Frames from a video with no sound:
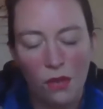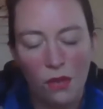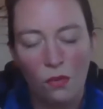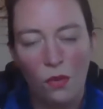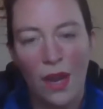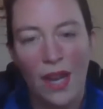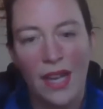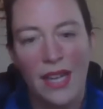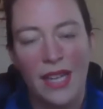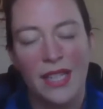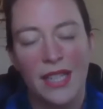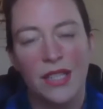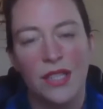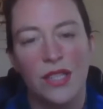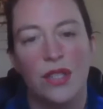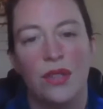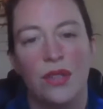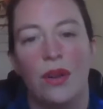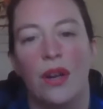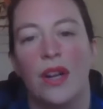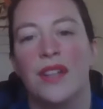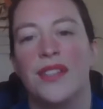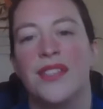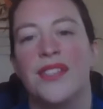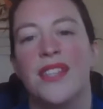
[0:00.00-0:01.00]
writing to
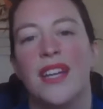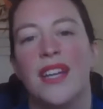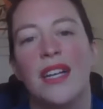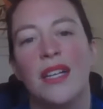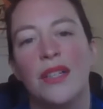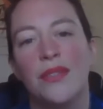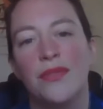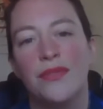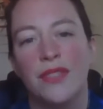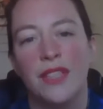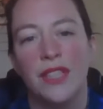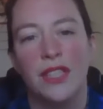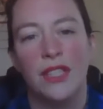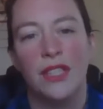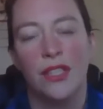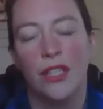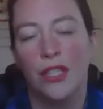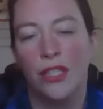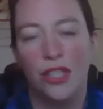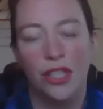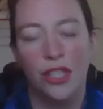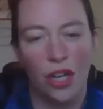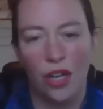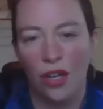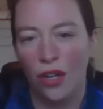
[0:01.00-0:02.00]
herself in
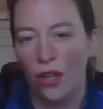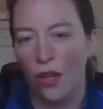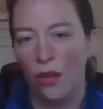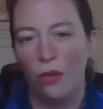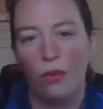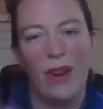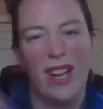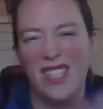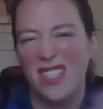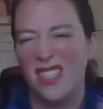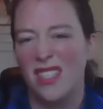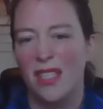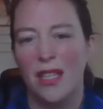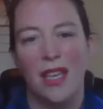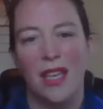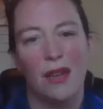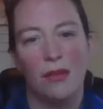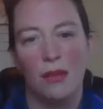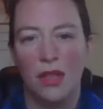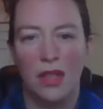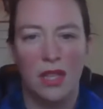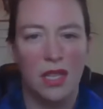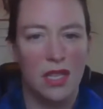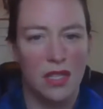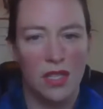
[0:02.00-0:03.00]
her journal, wrestling
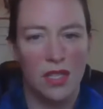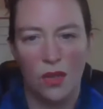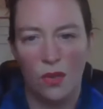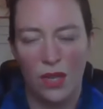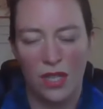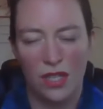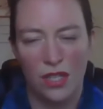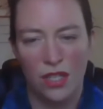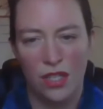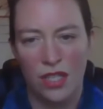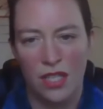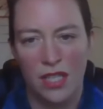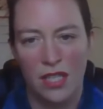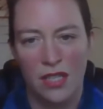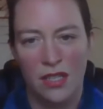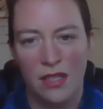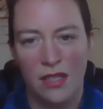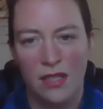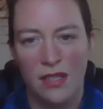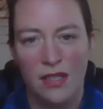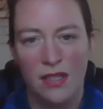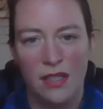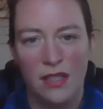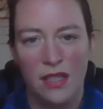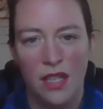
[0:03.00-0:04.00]
with these
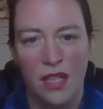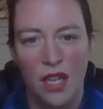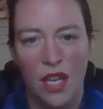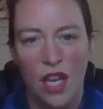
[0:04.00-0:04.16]
questions.